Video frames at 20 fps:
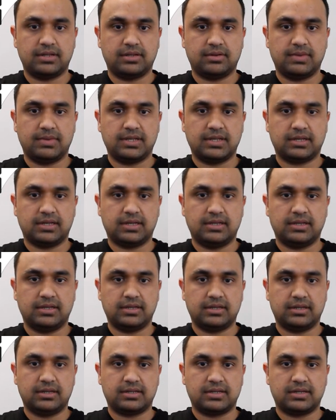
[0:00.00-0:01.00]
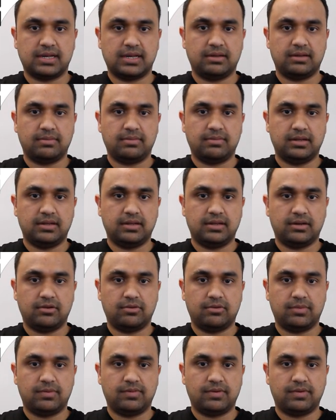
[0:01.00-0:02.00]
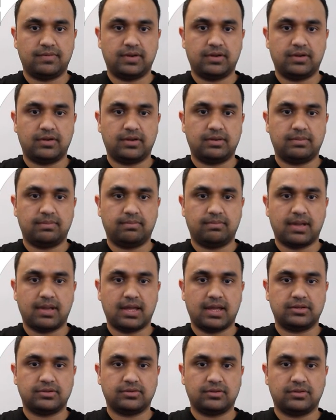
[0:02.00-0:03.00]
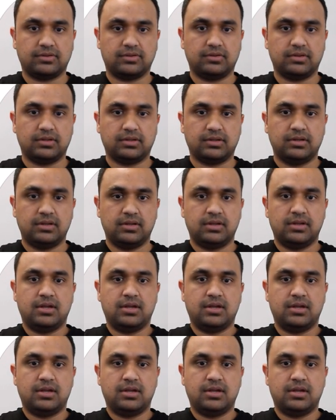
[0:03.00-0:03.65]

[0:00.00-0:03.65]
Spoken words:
So basically then it's telling me that you've been verified, you can manage on Google.